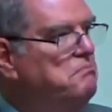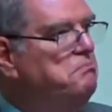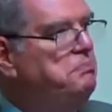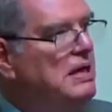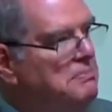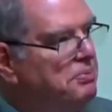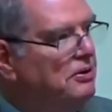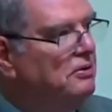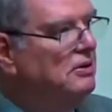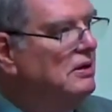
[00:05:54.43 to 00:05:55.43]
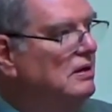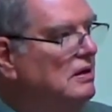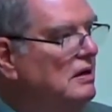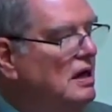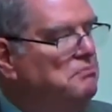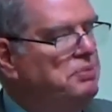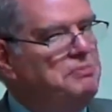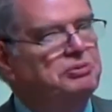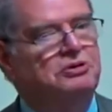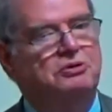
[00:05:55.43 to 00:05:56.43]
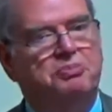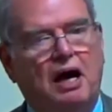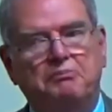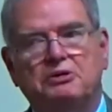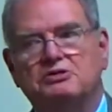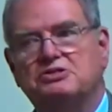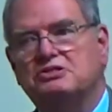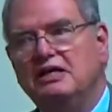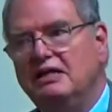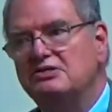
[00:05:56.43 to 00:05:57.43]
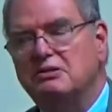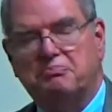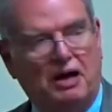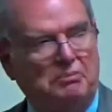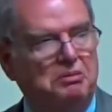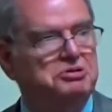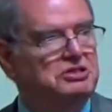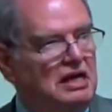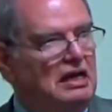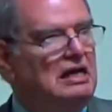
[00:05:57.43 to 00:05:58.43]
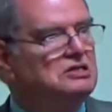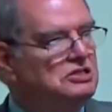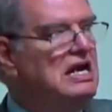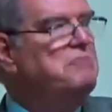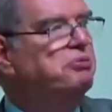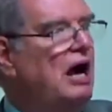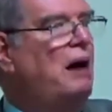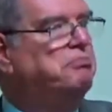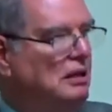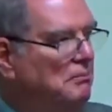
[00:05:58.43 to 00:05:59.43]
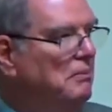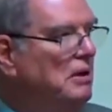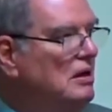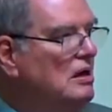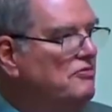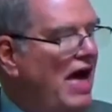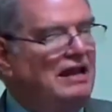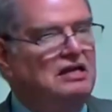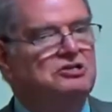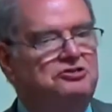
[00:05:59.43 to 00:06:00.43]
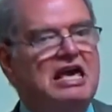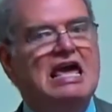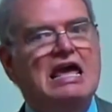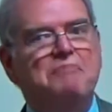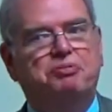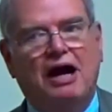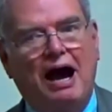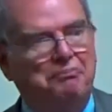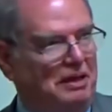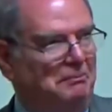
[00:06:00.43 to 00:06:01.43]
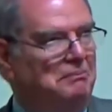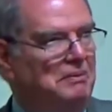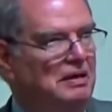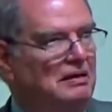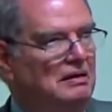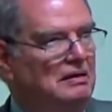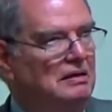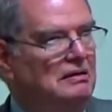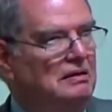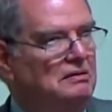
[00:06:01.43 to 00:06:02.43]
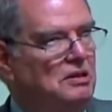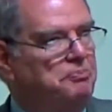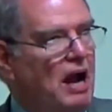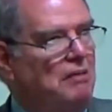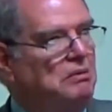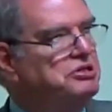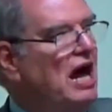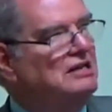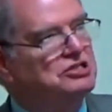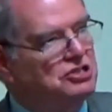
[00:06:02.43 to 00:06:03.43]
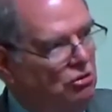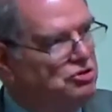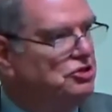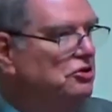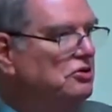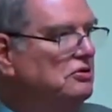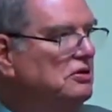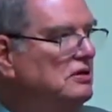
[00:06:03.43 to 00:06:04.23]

People. And people are the problem because sin is the problem. Sin is the problem. That is the problem. The problem is not social.